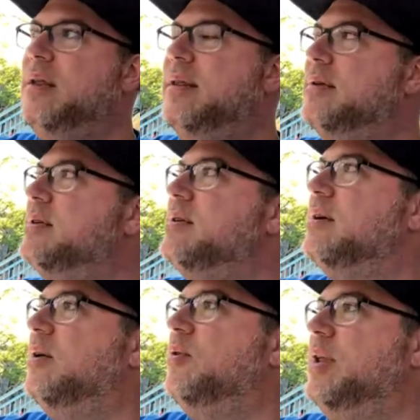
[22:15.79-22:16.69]
This is
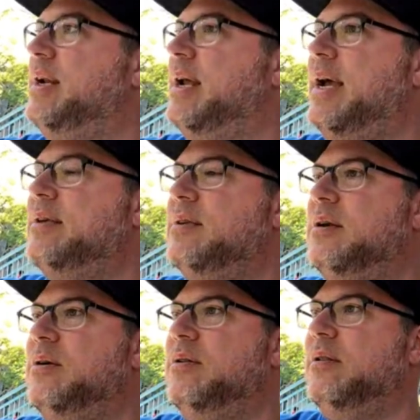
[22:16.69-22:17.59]
a really nice
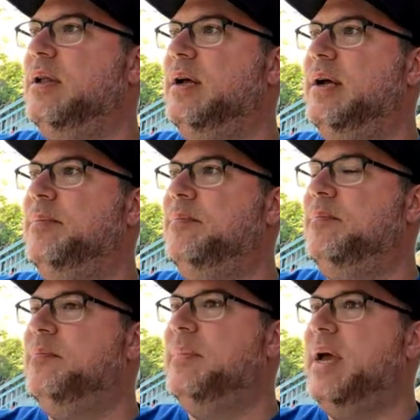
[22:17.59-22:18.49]
little
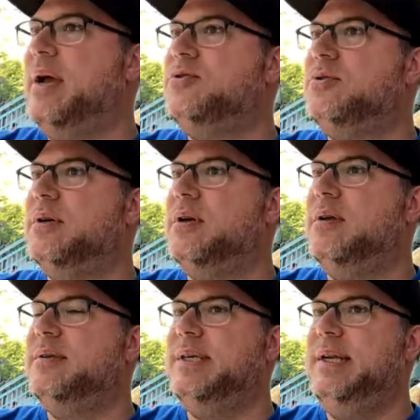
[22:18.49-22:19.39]
extra
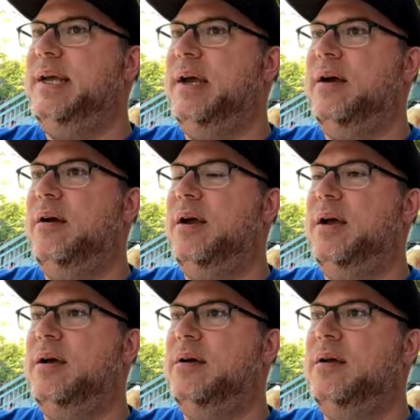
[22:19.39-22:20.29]
seating area